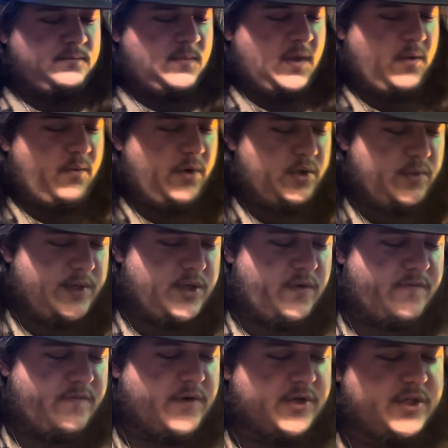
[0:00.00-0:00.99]
What should we do
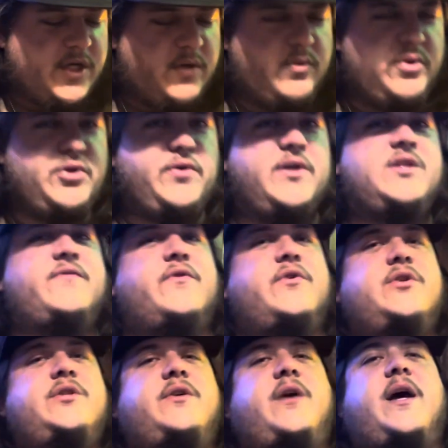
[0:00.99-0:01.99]
first? Here, we'll do this
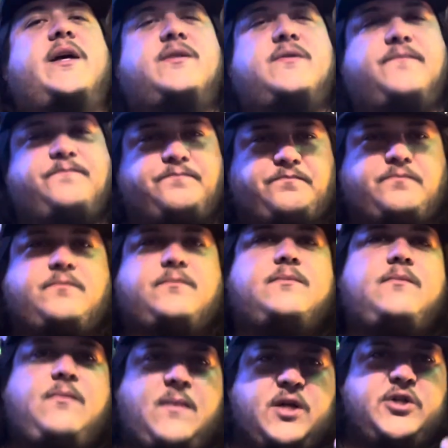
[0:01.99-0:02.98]
first, you guys.
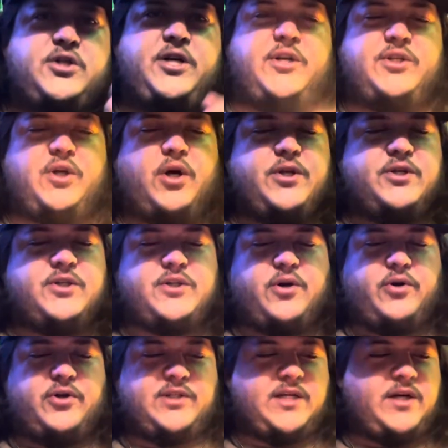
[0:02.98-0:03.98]
Cheers to all you
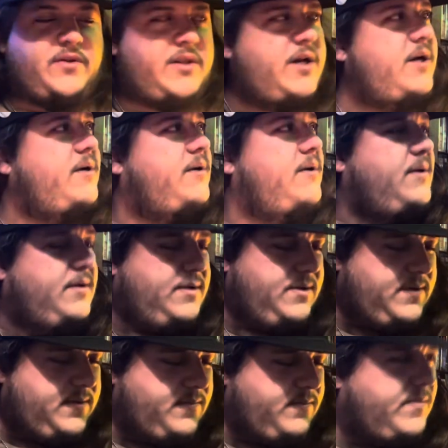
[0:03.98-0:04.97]
stoners out there.
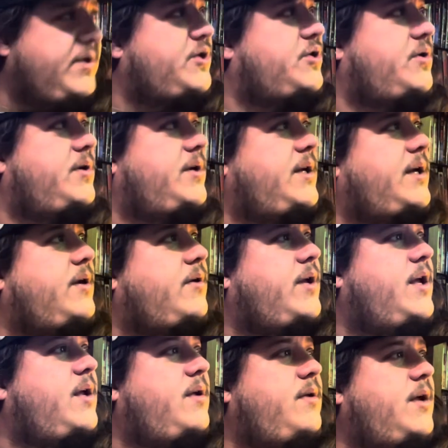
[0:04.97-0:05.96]
Make sure it ain't gonna
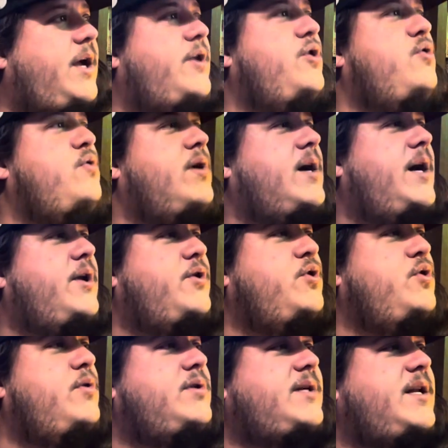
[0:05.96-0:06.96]
hit. I knew
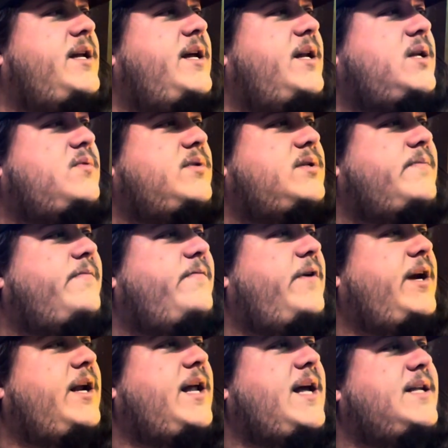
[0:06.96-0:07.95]
it was gonna hit us with some
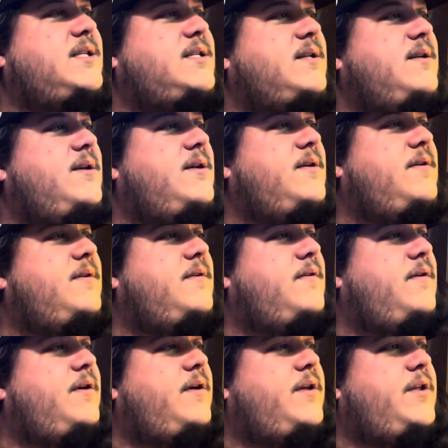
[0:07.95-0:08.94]
fucking ads.
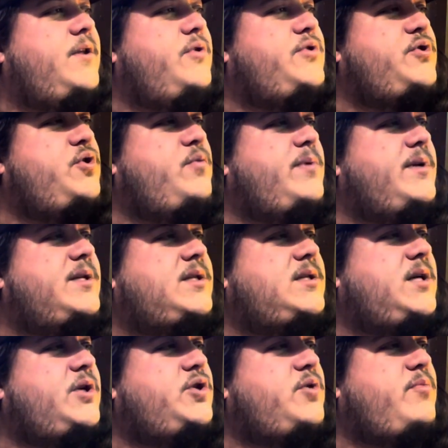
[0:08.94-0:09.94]
YouTube is
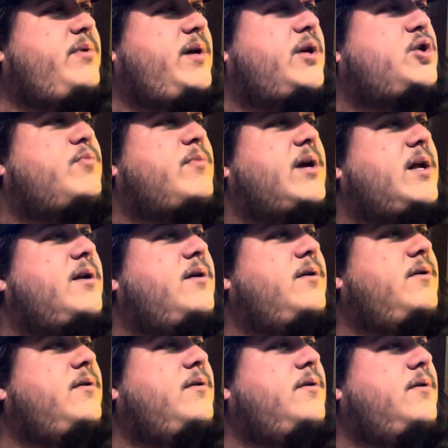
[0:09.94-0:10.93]
such a bitch, man.
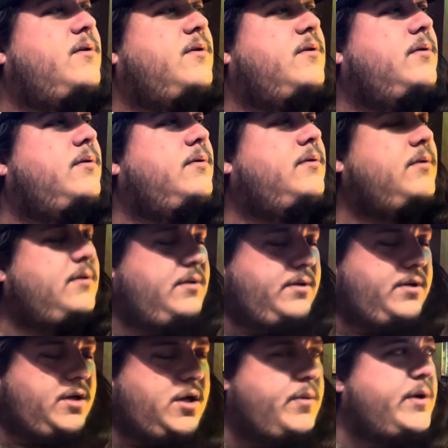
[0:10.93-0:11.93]

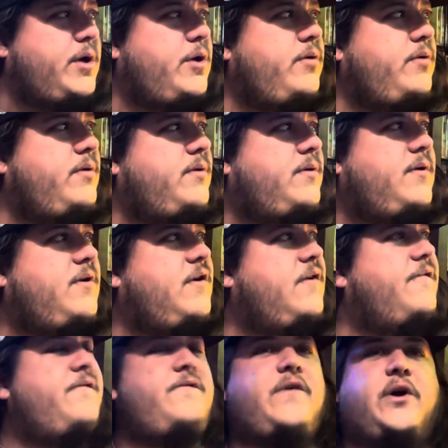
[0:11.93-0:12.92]
There we go.
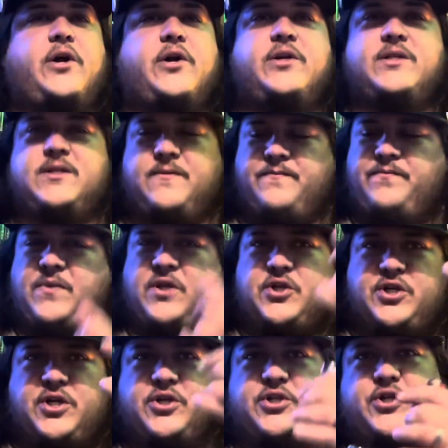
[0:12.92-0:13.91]
Fuckers.
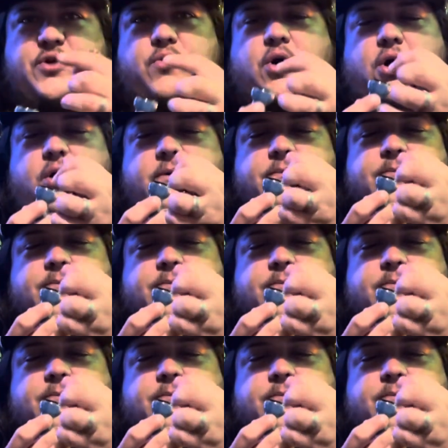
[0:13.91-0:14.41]
Cheers to you all.